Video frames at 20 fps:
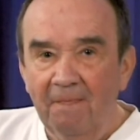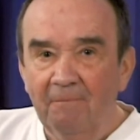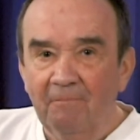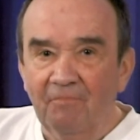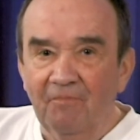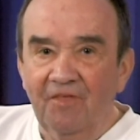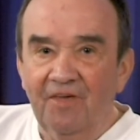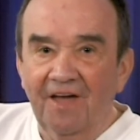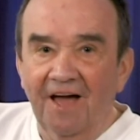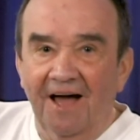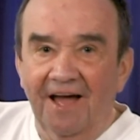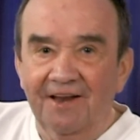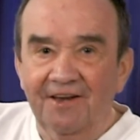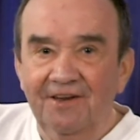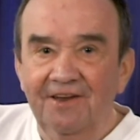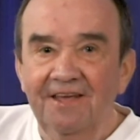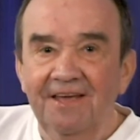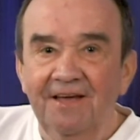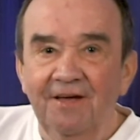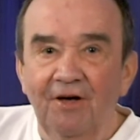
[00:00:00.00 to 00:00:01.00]
The
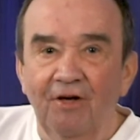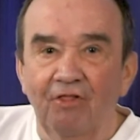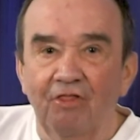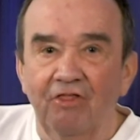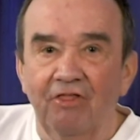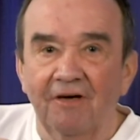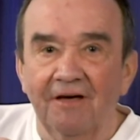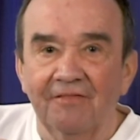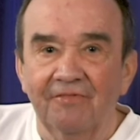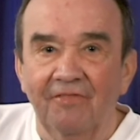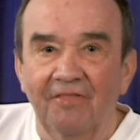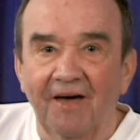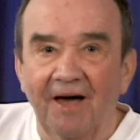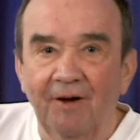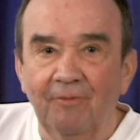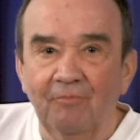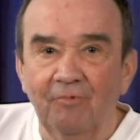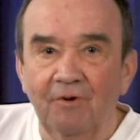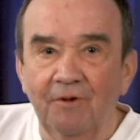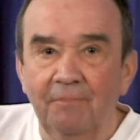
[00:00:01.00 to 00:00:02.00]
idea that
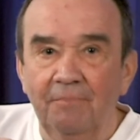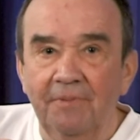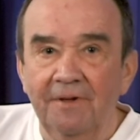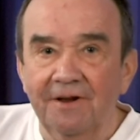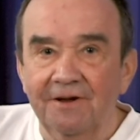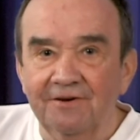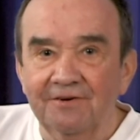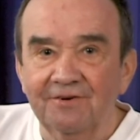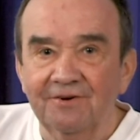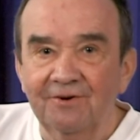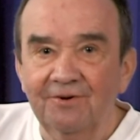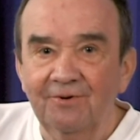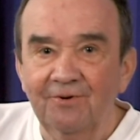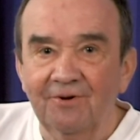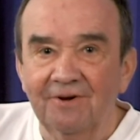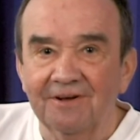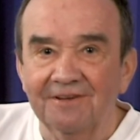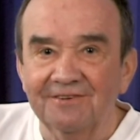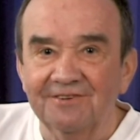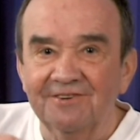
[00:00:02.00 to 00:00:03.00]
that would be true
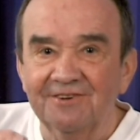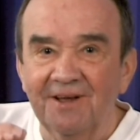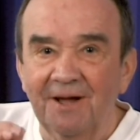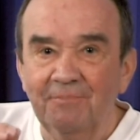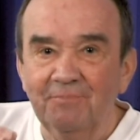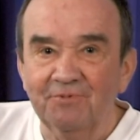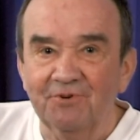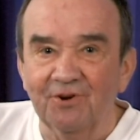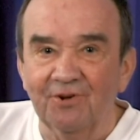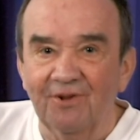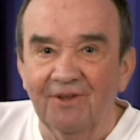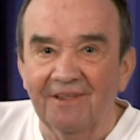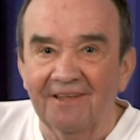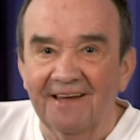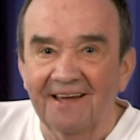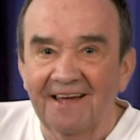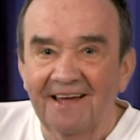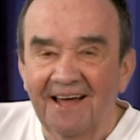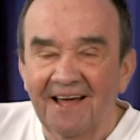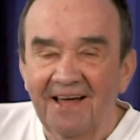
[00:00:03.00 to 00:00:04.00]

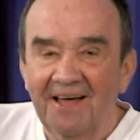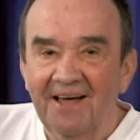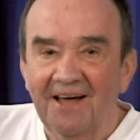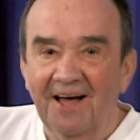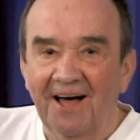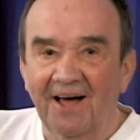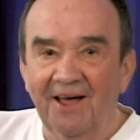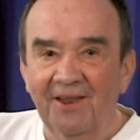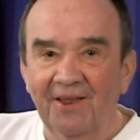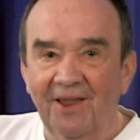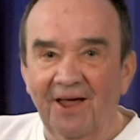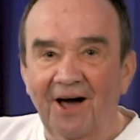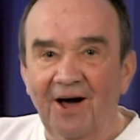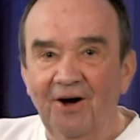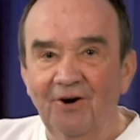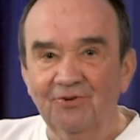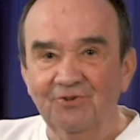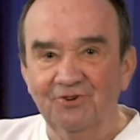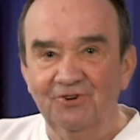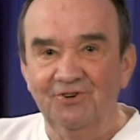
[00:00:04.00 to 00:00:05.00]
conceptually
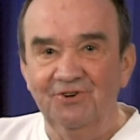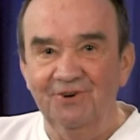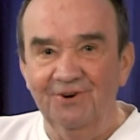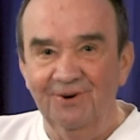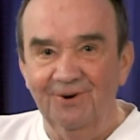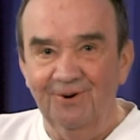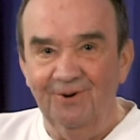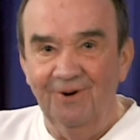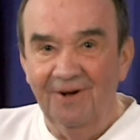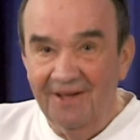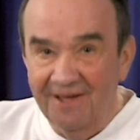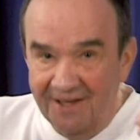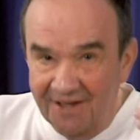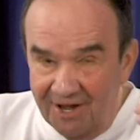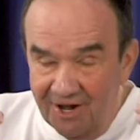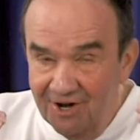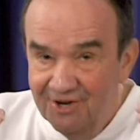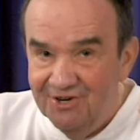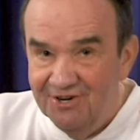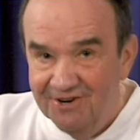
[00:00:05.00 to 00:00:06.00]
allows you,
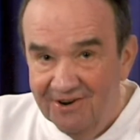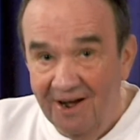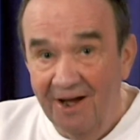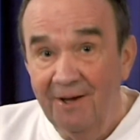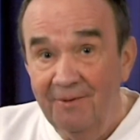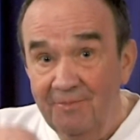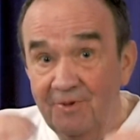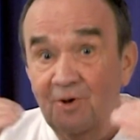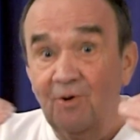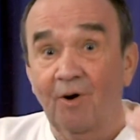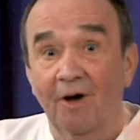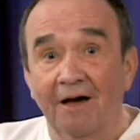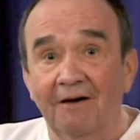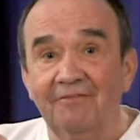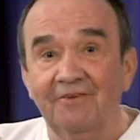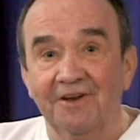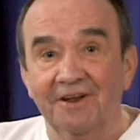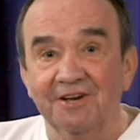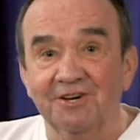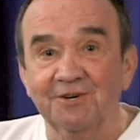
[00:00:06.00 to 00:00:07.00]
each time you have
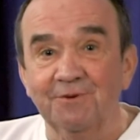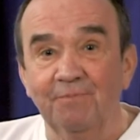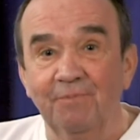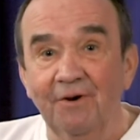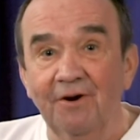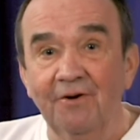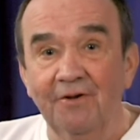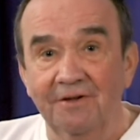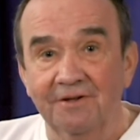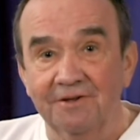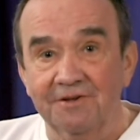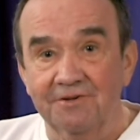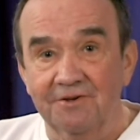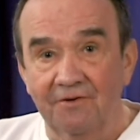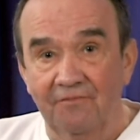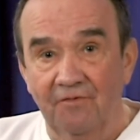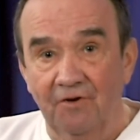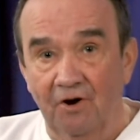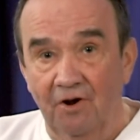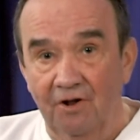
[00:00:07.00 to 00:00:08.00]
an experience
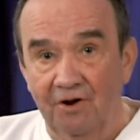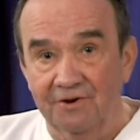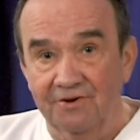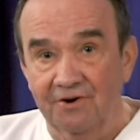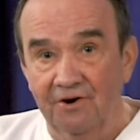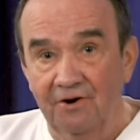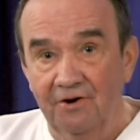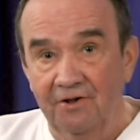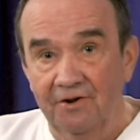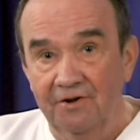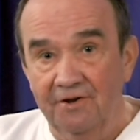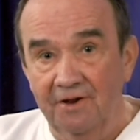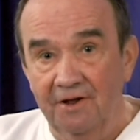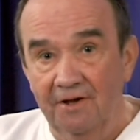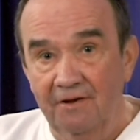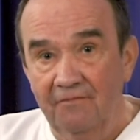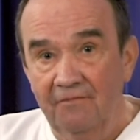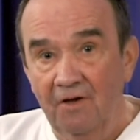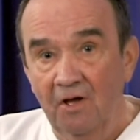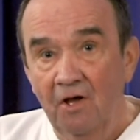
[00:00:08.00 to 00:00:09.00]
of an
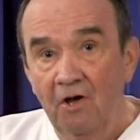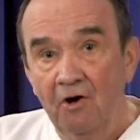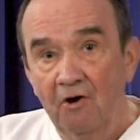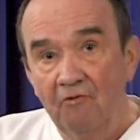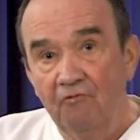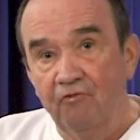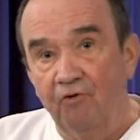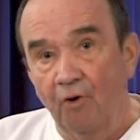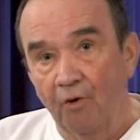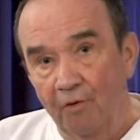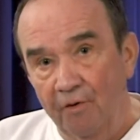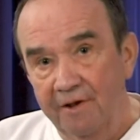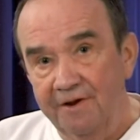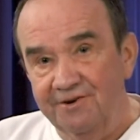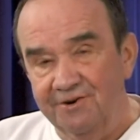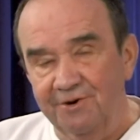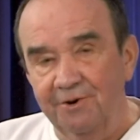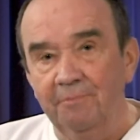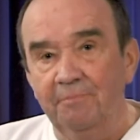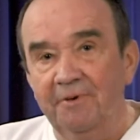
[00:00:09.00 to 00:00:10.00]
alternative, for
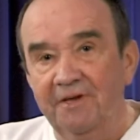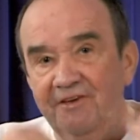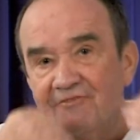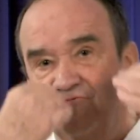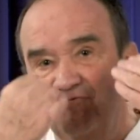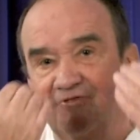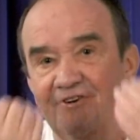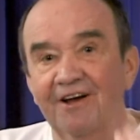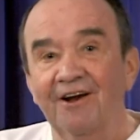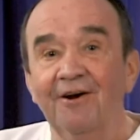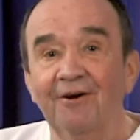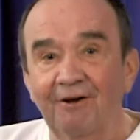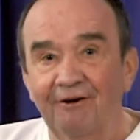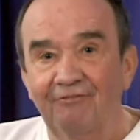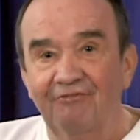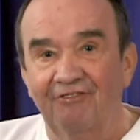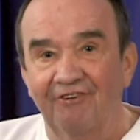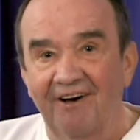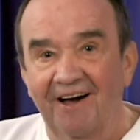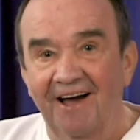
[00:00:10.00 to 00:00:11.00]
it to be
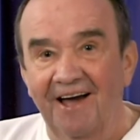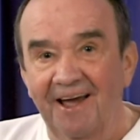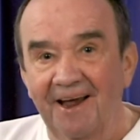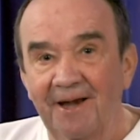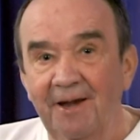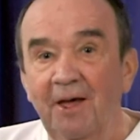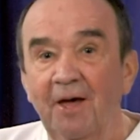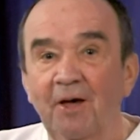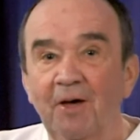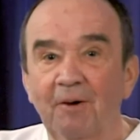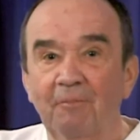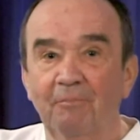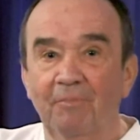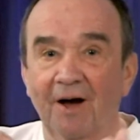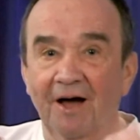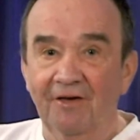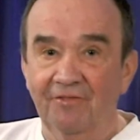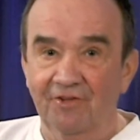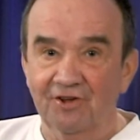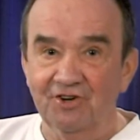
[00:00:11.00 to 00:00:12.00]
verified
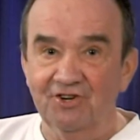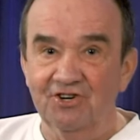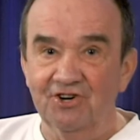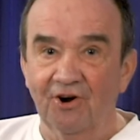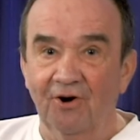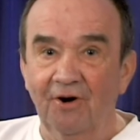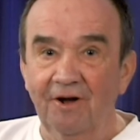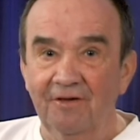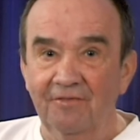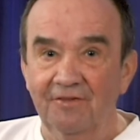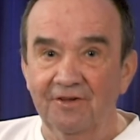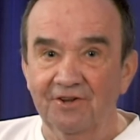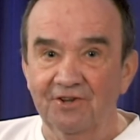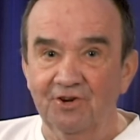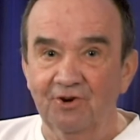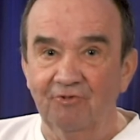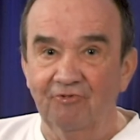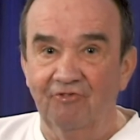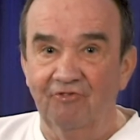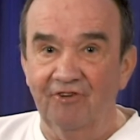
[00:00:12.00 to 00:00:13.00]
by the joy that
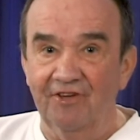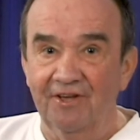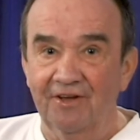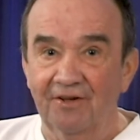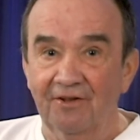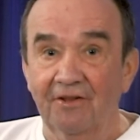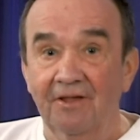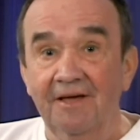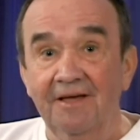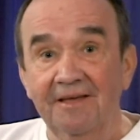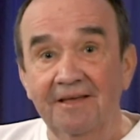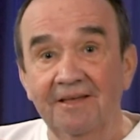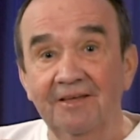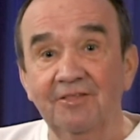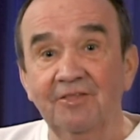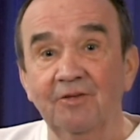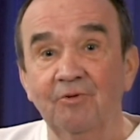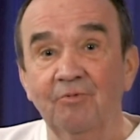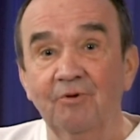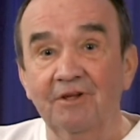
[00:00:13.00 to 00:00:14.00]
you feel
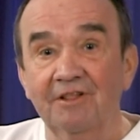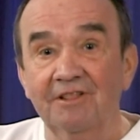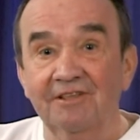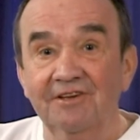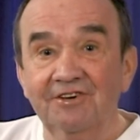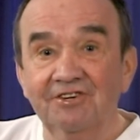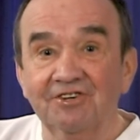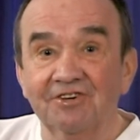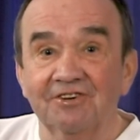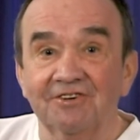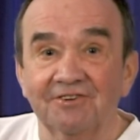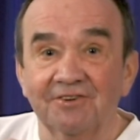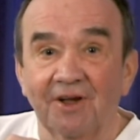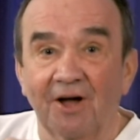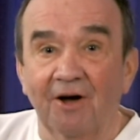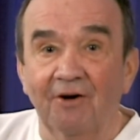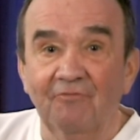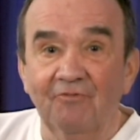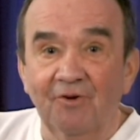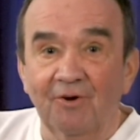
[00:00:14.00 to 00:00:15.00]
in the releases
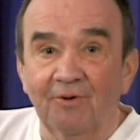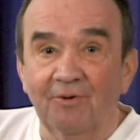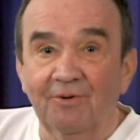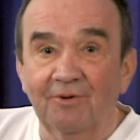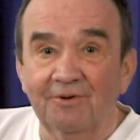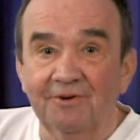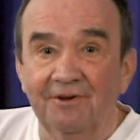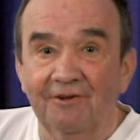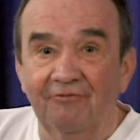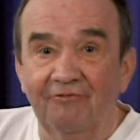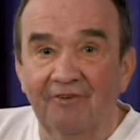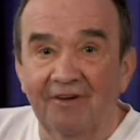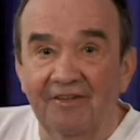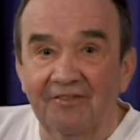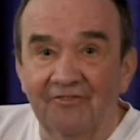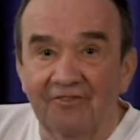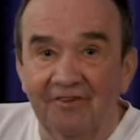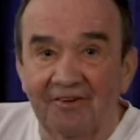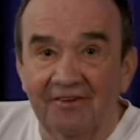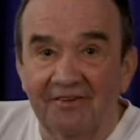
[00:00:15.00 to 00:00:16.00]
of your own
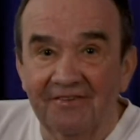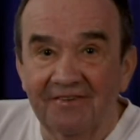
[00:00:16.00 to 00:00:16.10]
defenses.